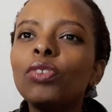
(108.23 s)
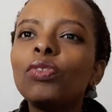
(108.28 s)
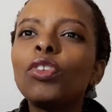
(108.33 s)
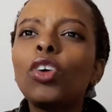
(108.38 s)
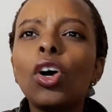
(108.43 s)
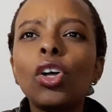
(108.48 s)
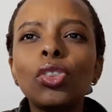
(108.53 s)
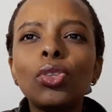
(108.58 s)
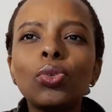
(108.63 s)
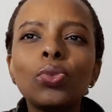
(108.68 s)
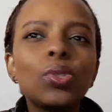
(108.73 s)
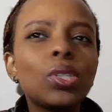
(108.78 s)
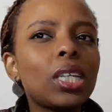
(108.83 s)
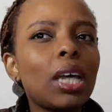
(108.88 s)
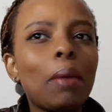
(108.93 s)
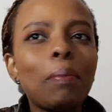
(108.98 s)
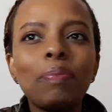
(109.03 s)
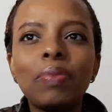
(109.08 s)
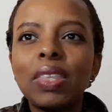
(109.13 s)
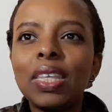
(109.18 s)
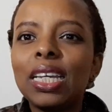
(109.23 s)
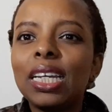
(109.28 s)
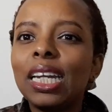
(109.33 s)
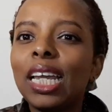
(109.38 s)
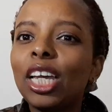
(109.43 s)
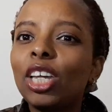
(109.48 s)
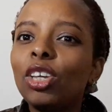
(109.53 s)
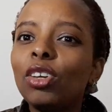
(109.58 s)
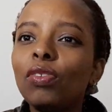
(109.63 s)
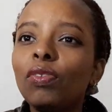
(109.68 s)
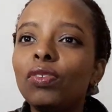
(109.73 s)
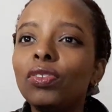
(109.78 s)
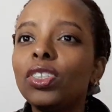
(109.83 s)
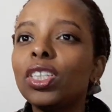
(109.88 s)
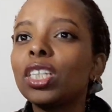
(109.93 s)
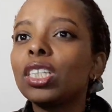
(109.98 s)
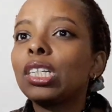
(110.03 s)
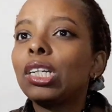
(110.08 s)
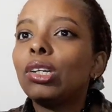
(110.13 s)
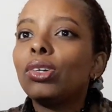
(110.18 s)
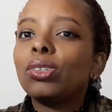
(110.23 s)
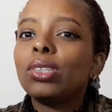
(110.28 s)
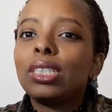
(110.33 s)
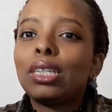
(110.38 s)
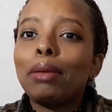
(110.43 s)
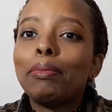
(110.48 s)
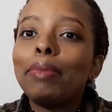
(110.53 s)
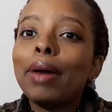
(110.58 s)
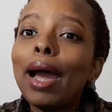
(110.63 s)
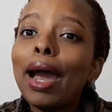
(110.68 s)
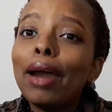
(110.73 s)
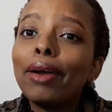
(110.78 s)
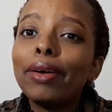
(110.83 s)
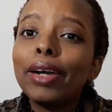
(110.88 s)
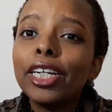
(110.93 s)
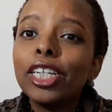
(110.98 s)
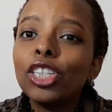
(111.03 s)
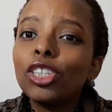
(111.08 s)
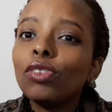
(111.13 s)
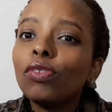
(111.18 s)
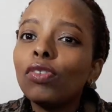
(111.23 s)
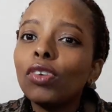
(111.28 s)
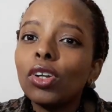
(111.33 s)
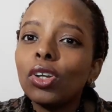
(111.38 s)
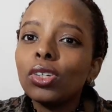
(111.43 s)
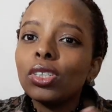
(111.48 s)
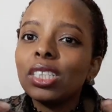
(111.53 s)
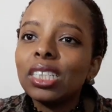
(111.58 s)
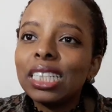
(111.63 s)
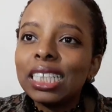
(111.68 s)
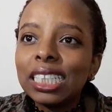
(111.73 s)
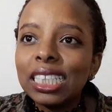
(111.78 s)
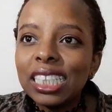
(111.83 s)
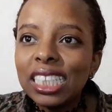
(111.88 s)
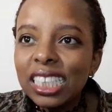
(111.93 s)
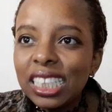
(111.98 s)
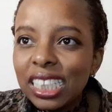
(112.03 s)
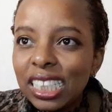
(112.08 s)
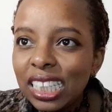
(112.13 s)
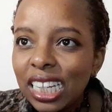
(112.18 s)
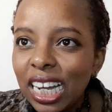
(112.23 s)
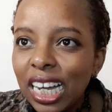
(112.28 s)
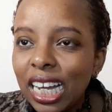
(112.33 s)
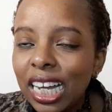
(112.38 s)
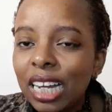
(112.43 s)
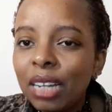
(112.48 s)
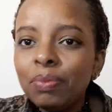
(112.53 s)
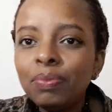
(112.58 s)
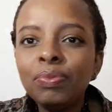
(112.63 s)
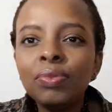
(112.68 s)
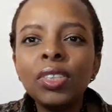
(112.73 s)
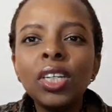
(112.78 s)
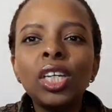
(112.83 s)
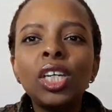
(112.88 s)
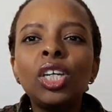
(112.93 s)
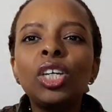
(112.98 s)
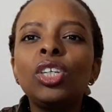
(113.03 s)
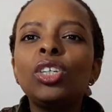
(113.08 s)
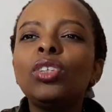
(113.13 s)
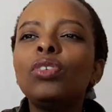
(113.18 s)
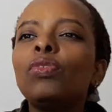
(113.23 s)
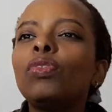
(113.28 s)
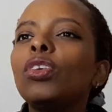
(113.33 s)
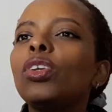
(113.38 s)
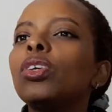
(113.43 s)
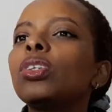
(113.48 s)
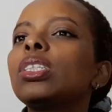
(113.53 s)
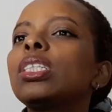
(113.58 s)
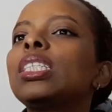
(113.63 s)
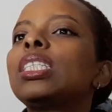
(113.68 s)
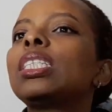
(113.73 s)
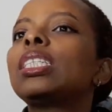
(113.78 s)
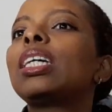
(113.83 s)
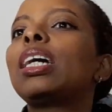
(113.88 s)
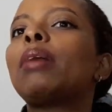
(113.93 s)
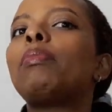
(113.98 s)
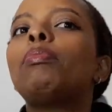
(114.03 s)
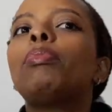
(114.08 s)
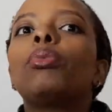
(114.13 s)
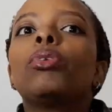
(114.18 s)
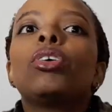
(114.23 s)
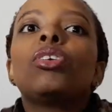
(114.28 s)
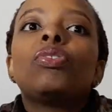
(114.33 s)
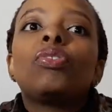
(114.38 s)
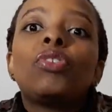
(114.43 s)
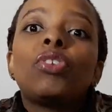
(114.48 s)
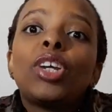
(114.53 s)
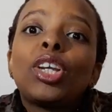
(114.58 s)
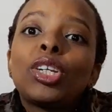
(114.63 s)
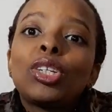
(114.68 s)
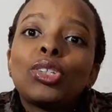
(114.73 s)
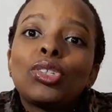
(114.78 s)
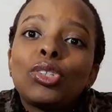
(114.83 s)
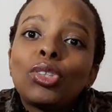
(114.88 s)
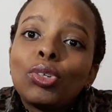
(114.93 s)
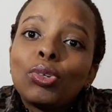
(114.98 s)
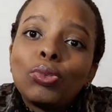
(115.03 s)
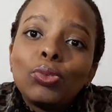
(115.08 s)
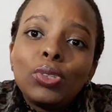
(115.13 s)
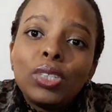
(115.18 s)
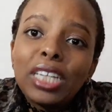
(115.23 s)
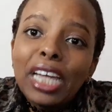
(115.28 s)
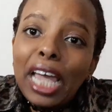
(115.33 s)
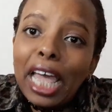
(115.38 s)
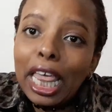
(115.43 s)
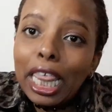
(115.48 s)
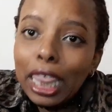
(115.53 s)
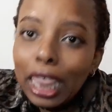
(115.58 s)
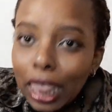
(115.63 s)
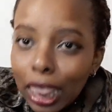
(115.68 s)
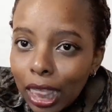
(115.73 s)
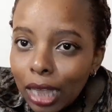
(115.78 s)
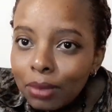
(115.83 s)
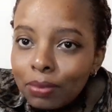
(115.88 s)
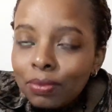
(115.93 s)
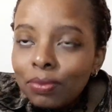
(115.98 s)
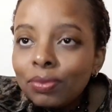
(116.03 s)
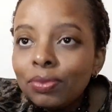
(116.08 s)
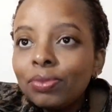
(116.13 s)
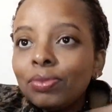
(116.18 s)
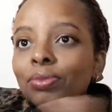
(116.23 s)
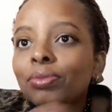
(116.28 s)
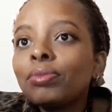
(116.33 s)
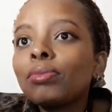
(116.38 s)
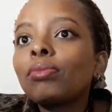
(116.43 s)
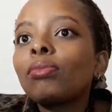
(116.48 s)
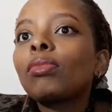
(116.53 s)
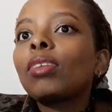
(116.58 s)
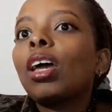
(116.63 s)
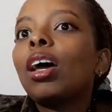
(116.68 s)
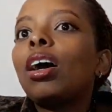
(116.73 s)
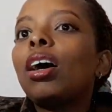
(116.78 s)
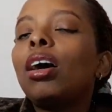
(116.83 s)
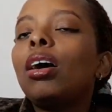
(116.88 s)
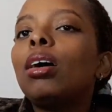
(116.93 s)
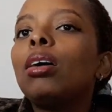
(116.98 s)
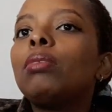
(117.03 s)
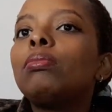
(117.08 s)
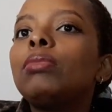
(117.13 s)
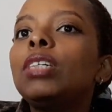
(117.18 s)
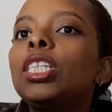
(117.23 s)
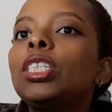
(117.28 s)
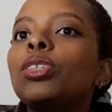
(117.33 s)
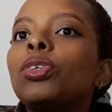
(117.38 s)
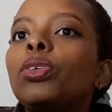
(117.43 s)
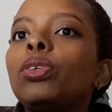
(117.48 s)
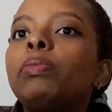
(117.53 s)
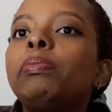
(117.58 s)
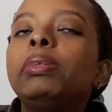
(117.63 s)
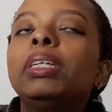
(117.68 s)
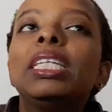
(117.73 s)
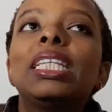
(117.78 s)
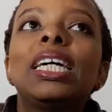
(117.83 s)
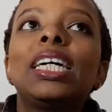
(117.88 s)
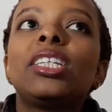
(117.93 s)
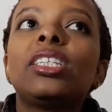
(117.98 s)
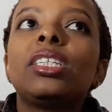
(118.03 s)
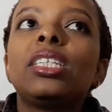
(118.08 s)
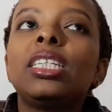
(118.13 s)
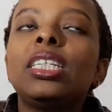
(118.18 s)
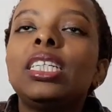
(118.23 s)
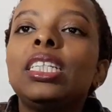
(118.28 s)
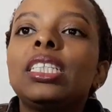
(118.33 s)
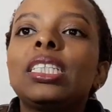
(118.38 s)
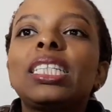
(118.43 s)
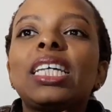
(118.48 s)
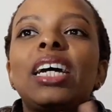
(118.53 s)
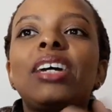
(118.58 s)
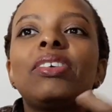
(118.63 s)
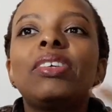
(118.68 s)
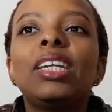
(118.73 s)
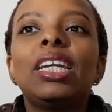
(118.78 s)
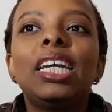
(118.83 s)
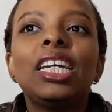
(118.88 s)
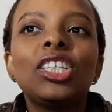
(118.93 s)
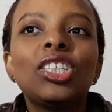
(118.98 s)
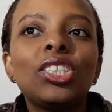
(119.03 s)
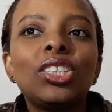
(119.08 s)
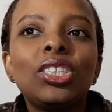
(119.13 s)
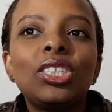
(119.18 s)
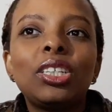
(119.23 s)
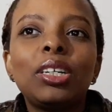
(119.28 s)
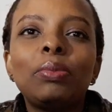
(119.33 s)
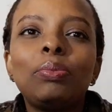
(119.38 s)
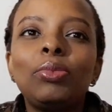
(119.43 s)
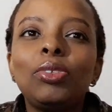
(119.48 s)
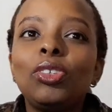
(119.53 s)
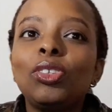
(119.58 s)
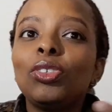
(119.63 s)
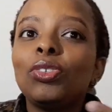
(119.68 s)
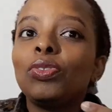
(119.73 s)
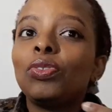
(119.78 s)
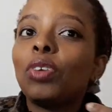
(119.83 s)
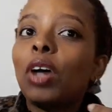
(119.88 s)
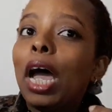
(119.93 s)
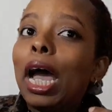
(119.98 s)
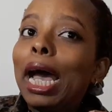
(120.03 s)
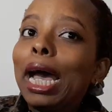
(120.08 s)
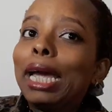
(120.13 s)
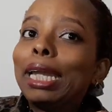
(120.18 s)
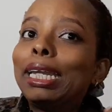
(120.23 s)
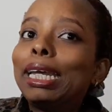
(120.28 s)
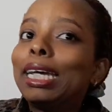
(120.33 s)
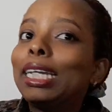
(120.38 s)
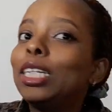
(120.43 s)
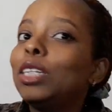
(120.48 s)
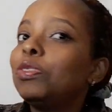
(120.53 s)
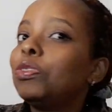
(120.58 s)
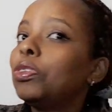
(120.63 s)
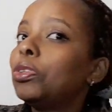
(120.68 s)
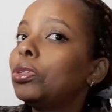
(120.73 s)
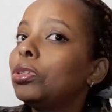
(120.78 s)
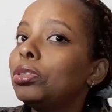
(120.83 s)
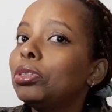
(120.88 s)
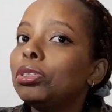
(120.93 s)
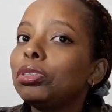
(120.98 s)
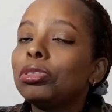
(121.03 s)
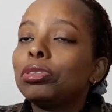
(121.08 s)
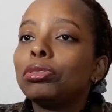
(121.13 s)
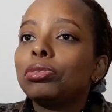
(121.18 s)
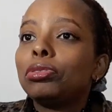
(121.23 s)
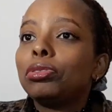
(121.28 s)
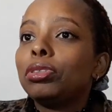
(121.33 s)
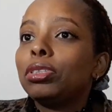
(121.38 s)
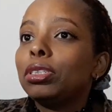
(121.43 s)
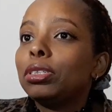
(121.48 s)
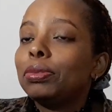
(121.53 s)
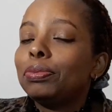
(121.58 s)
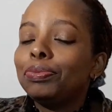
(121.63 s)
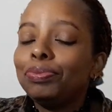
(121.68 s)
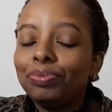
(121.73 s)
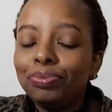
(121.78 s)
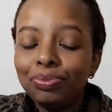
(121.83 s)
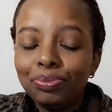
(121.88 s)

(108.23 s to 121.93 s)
gone through something, like you've just lost a parent, you've lost a sister, you've lost a boyfriend through death. It could be that it's a relationship, you've had a divorce or,